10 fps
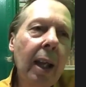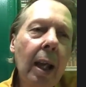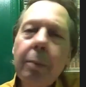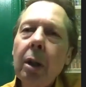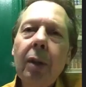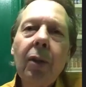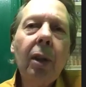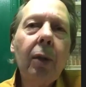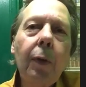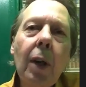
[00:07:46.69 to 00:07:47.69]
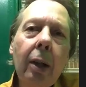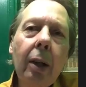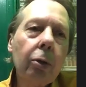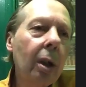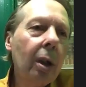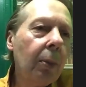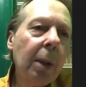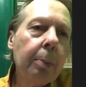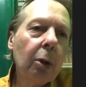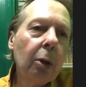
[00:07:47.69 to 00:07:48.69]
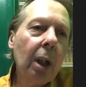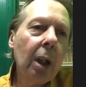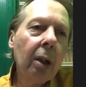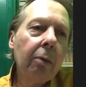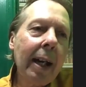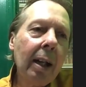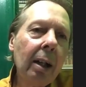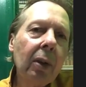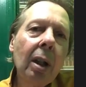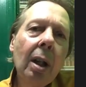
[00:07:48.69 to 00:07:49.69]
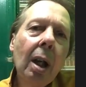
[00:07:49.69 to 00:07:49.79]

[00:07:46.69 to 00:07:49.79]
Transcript: ambulances, fire trucks, people running around.